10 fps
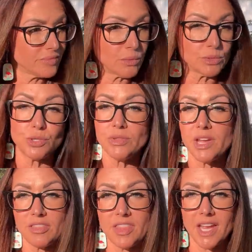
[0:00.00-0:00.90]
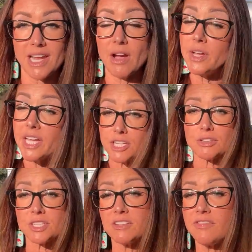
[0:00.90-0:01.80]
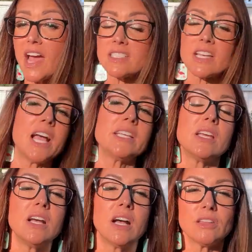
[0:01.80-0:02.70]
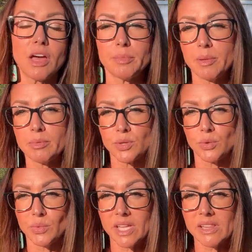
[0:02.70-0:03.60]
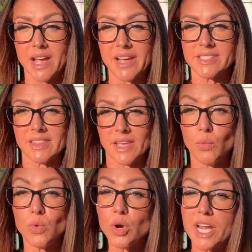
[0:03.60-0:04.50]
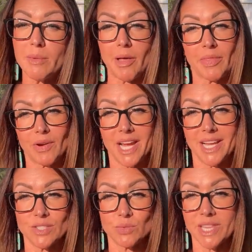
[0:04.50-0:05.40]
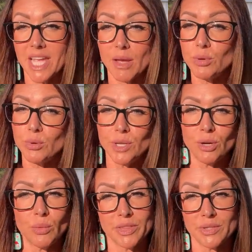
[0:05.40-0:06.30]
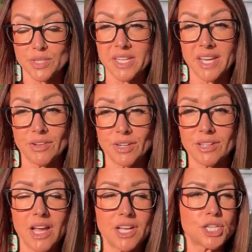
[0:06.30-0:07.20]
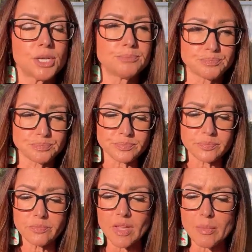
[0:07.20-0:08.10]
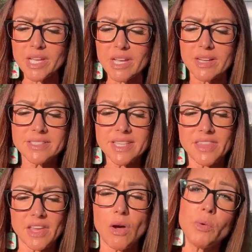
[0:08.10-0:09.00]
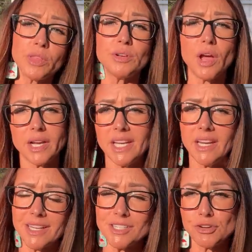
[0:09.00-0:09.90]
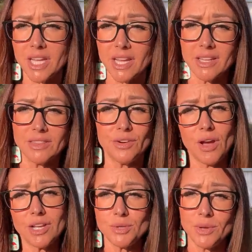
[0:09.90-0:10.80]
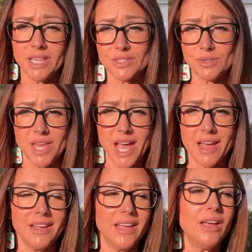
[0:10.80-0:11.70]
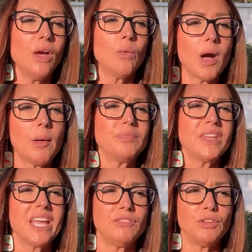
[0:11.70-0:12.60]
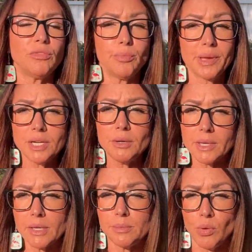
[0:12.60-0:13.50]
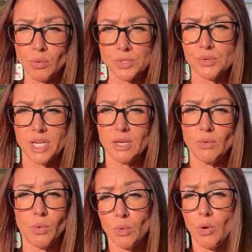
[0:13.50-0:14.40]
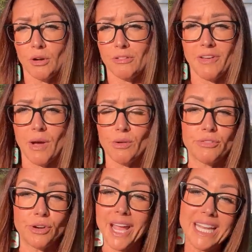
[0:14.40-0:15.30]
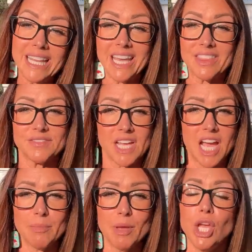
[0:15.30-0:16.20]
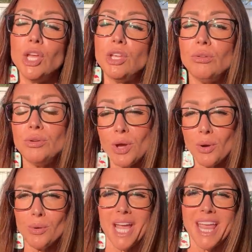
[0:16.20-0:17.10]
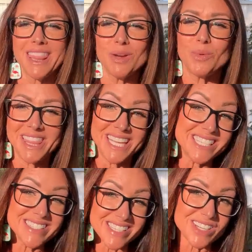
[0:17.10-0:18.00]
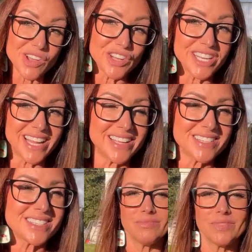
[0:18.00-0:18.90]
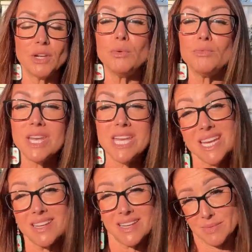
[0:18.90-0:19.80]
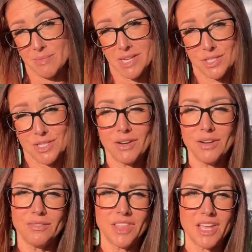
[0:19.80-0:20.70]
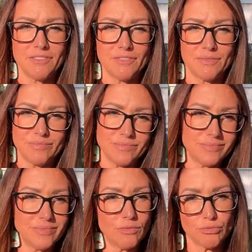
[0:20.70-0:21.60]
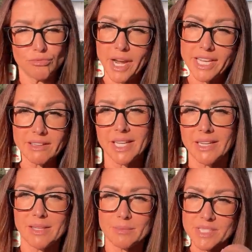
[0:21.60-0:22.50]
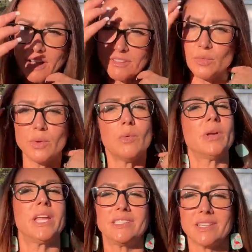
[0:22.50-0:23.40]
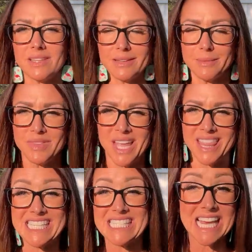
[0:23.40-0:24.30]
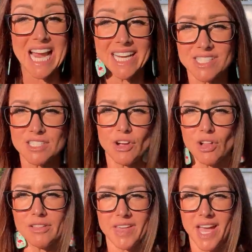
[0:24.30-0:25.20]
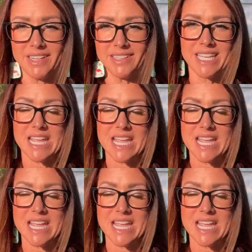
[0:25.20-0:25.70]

they will do their thing. Now, interesting fact, guys, a lot of people don't realize, and they worry about their hens when they get broody or when they're sitting on a clutch, because they think, oh, well, they're not eating and drinking and they're not doing this or that. Well, if you've been around poultry or waterfowl for any length of time, you know that when they sit on a nest, they don't need as much. They're, they've regulated themselves, and we won't get into the, the science of all of that and